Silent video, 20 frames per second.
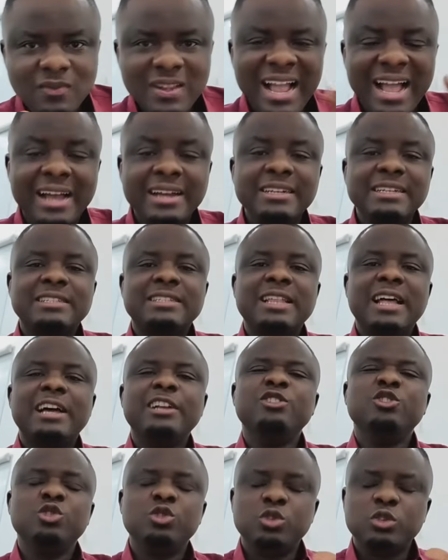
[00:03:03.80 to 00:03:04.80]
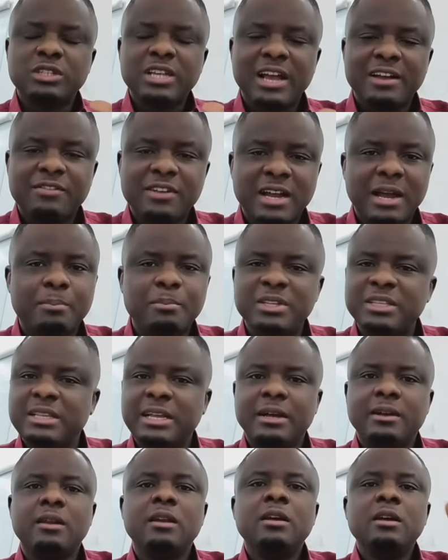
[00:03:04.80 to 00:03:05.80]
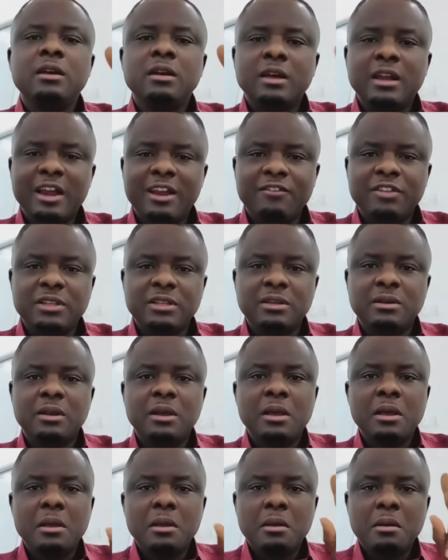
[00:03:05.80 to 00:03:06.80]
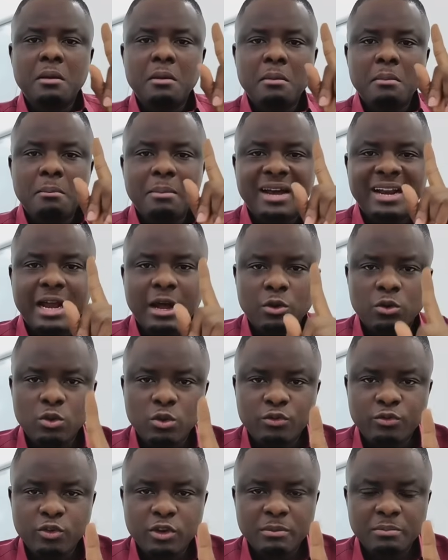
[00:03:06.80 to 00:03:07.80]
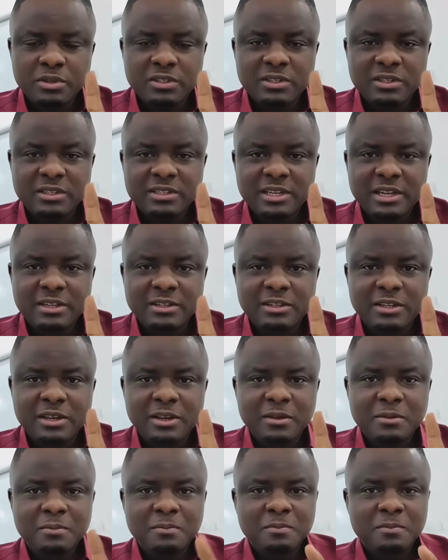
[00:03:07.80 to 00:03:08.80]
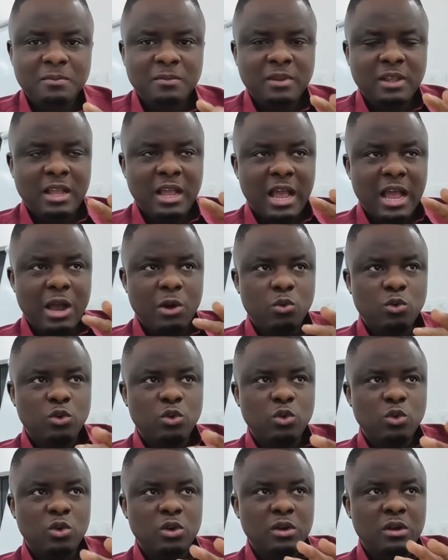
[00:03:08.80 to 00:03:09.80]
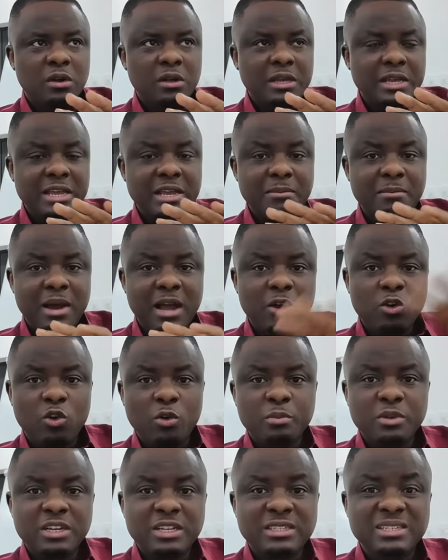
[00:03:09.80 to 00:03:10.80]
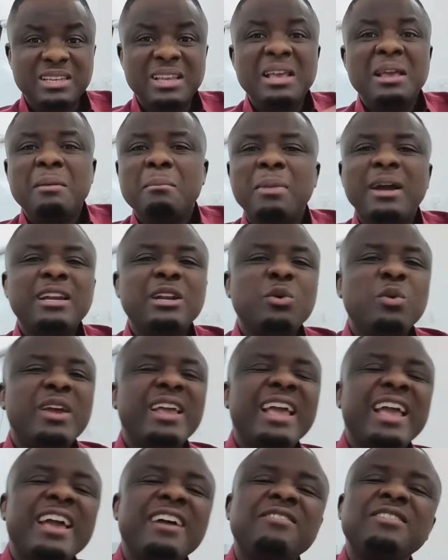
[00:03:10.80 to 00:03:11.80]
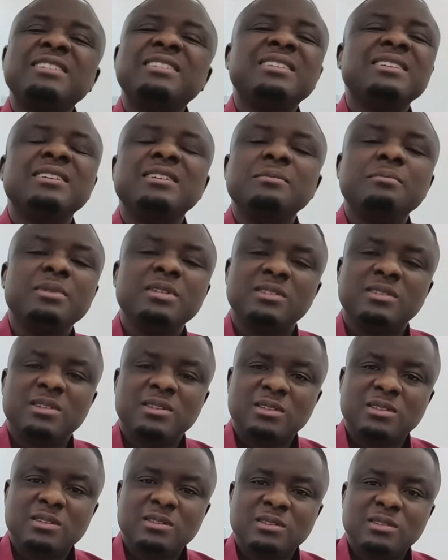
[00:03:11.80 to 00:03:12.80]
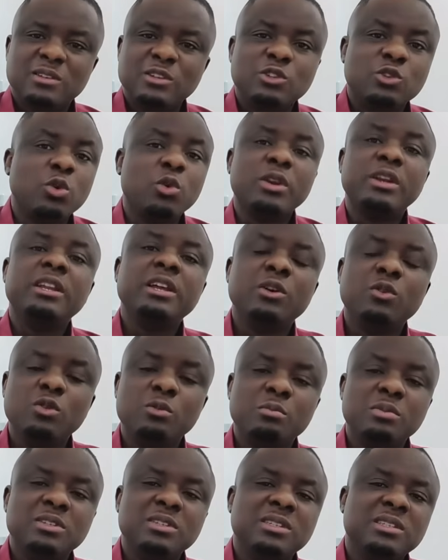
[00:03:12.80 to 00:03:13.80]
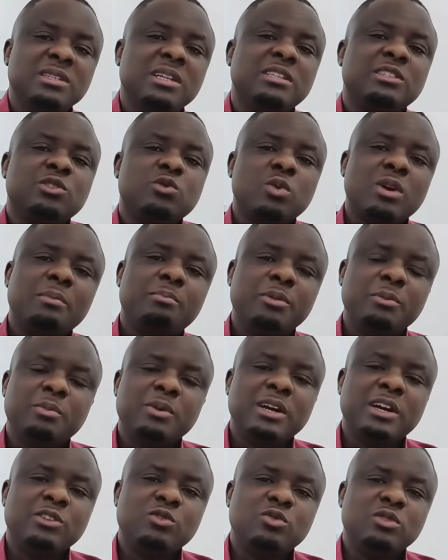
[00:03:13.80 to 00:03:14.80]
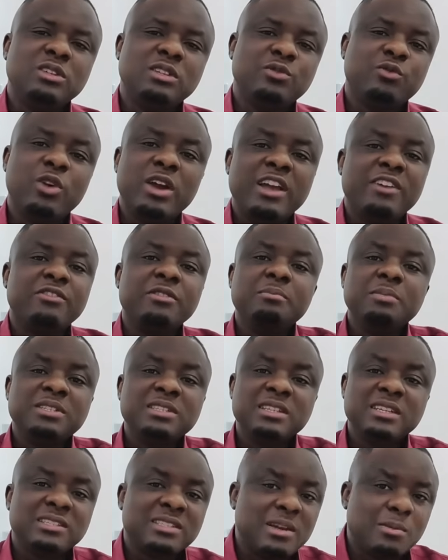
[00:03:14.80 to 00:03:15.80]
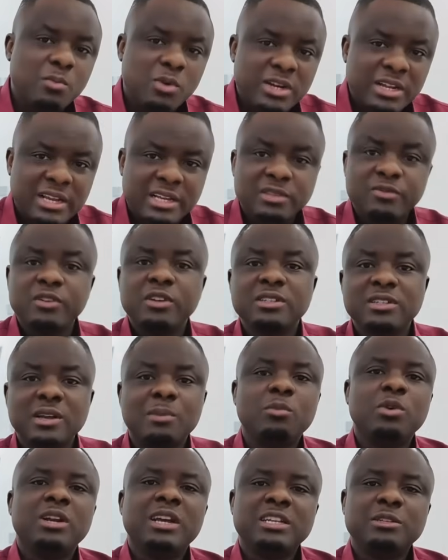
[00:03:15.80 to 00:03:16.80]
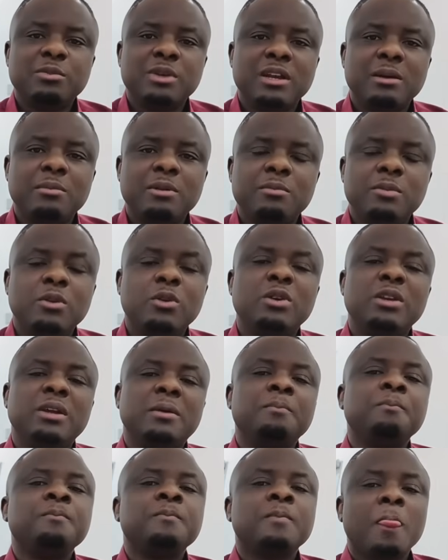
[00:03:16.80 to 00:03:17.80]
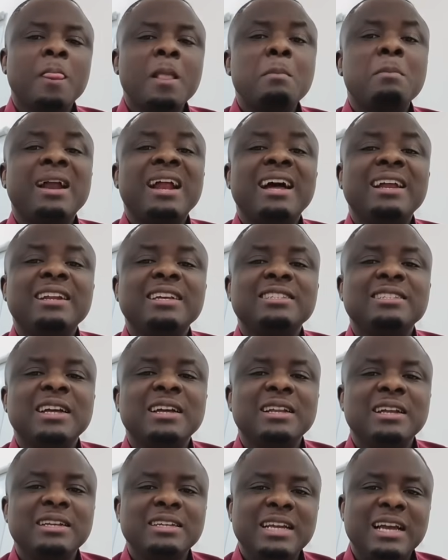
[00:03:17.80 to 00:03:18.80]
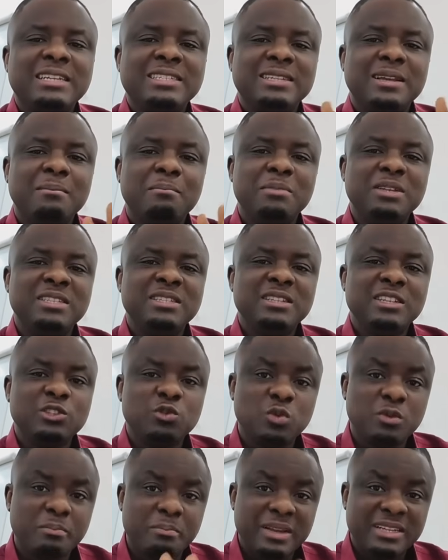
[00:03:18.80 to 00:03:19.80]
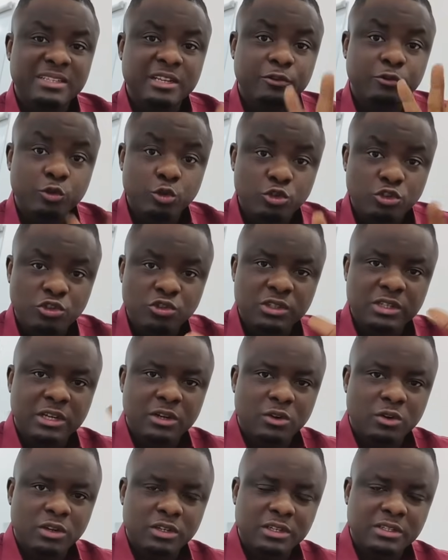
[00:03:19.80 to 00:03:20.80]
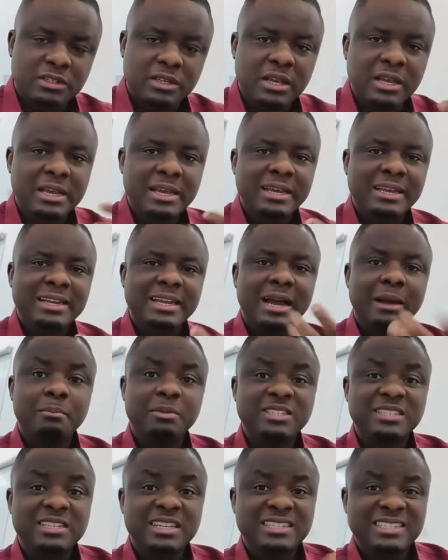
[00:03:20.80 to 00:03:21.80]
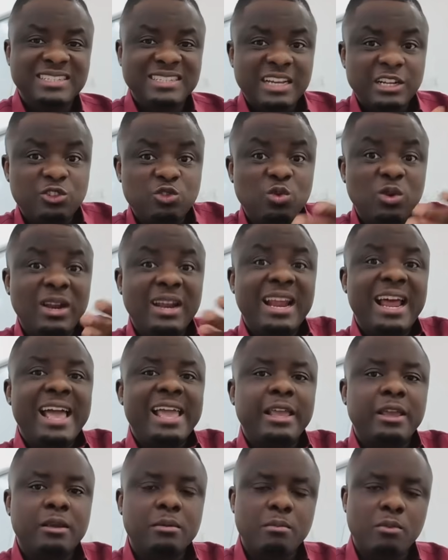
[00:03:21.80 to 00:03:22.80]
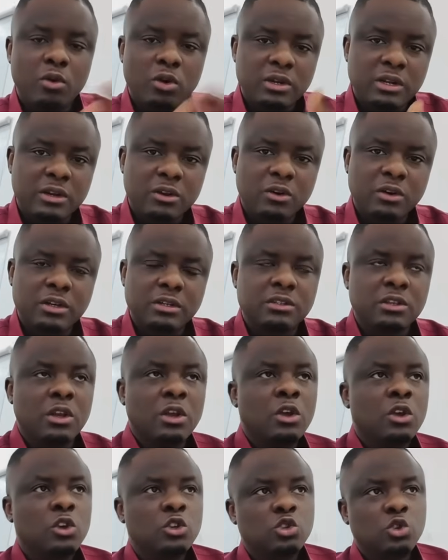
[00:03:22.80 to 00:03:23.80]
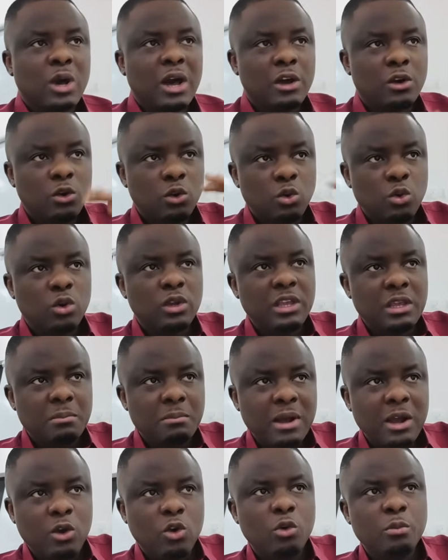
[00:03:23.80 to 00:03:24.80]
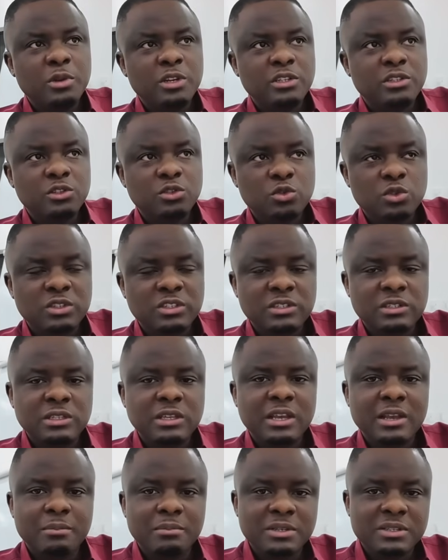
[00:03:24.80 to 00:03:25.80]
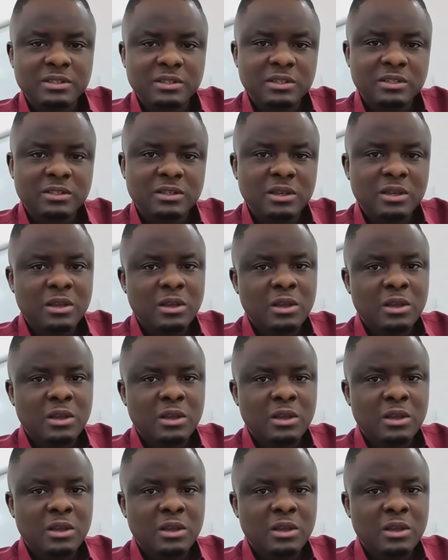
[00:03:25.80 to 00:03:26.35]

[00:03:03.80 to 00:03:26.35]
I understand you don't have capital, everything, but I would look for a business idea. I would look in my community. By the way, every single business is already a good business. That is why people are doing it. For every business, somebody has failed, somebody has become a millionaire. But I understand that there are some business with better fortunes than others. There are businesses that you like more than others. So I would look in my community to see a business.